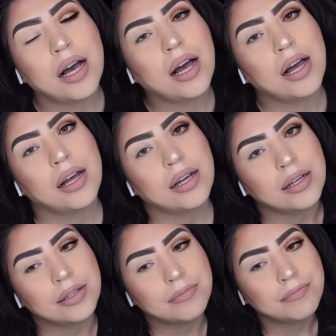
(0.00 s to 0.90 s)

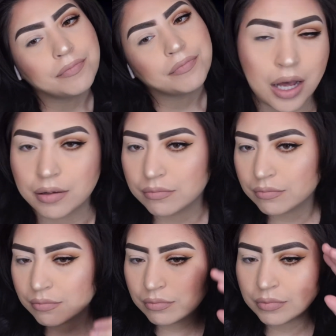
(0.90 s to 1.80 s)

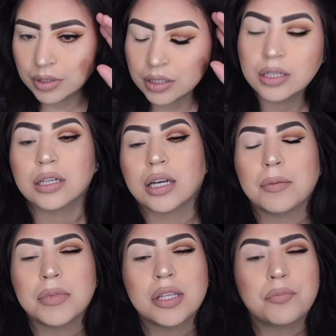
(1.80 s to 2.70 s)
I'm
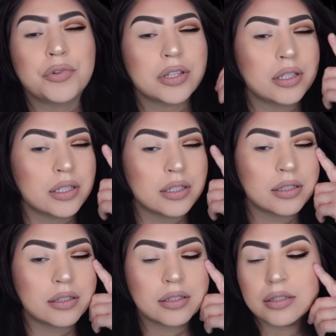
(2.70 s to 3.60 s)
coming up with
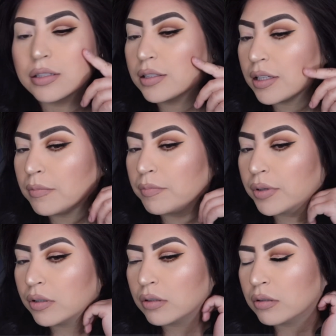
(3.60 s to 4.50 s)
this
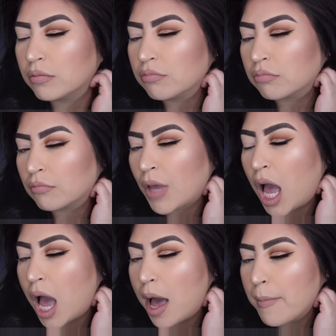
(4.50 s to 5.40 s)
simple
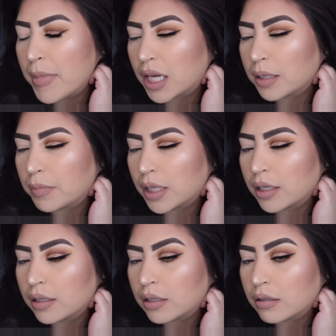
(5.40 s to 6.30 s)
makeup
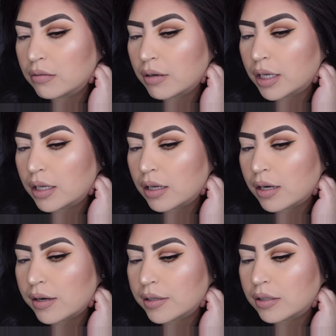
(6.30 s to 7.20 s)
look right
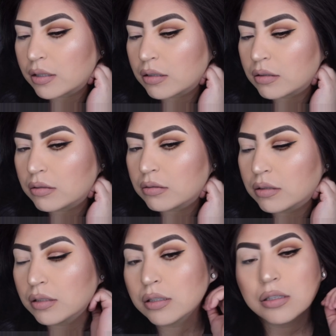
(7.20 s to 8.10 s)
here, so
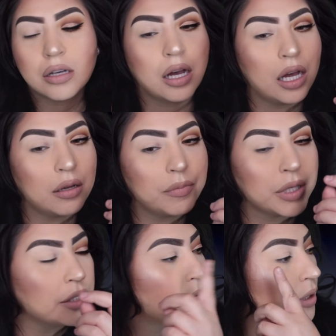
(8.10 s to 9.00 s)
I'll
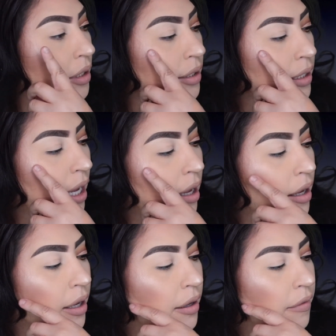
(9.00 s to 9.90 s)
be doing this
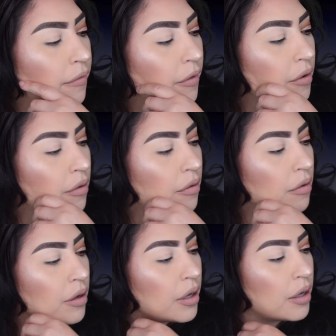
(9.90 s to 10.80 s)
eye
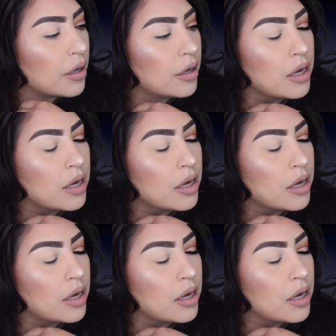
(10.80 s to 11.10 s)
for